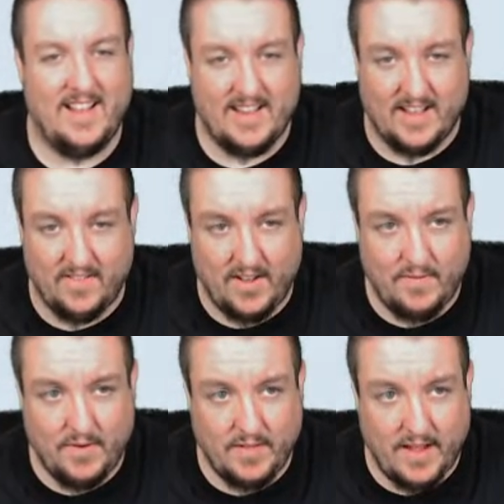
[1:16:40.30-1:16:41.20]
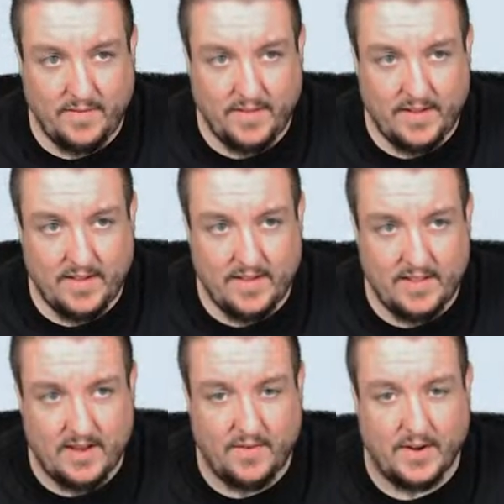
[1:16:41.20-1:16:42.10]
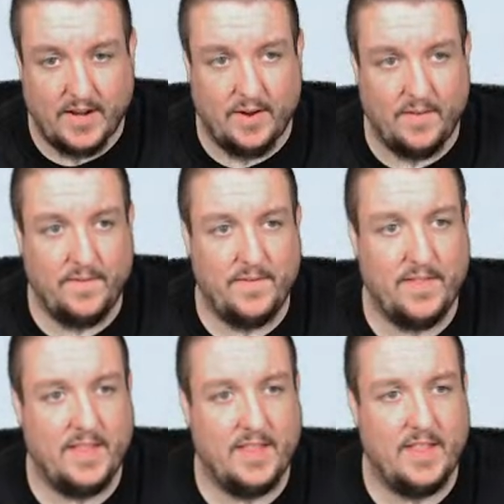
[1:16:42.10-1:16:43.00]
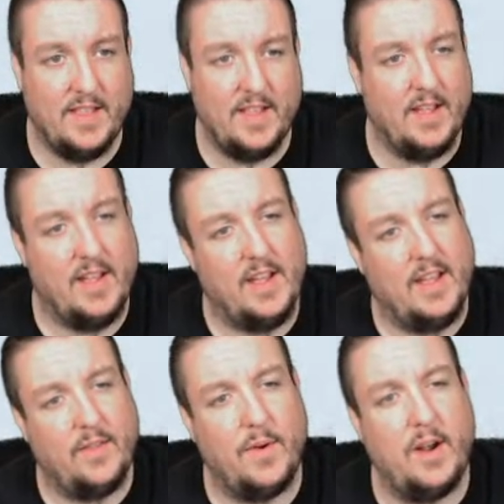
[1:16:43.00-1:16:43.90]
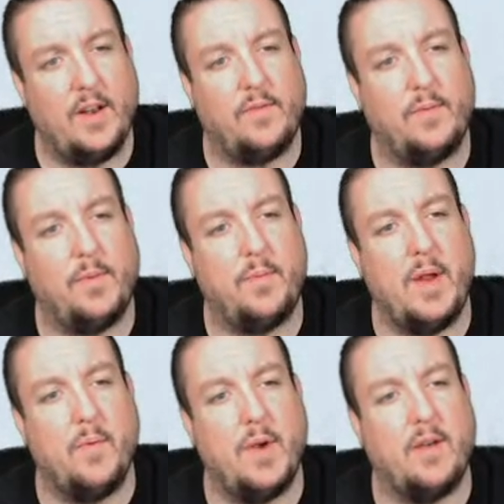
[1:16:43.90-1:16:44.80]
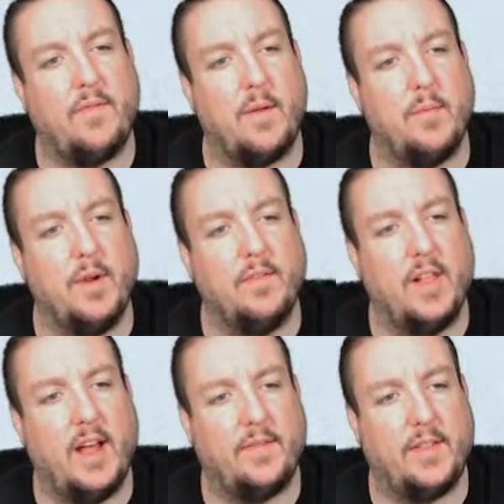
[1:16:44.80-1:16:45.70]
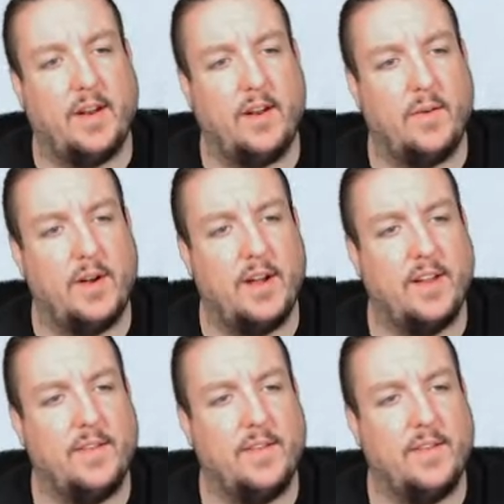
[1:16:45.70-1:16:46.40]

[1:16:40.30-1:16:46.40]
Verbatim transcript: Come on, move left. There we go. It's weird. It's, it's being weird for to move left. I don't know why.